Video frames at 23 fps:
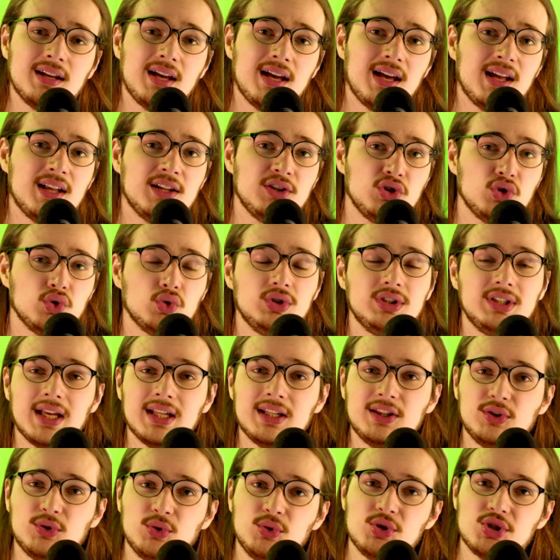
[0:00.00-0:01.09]
and you'd
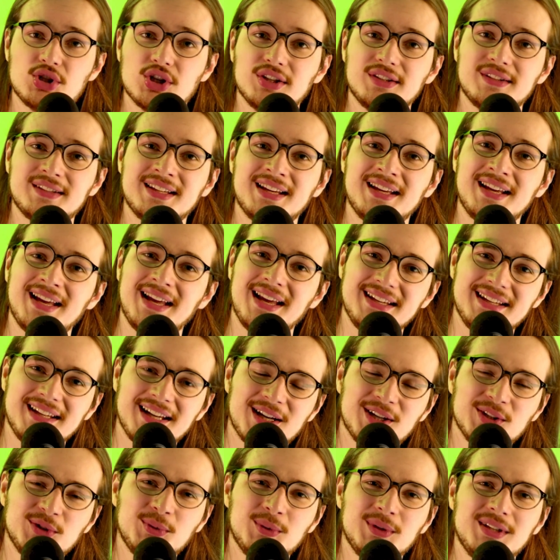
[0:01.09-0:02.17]
get to just hang
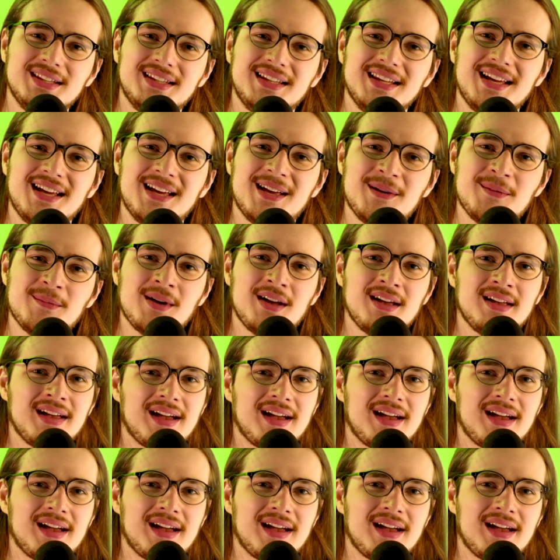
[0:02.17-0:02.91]
out with them,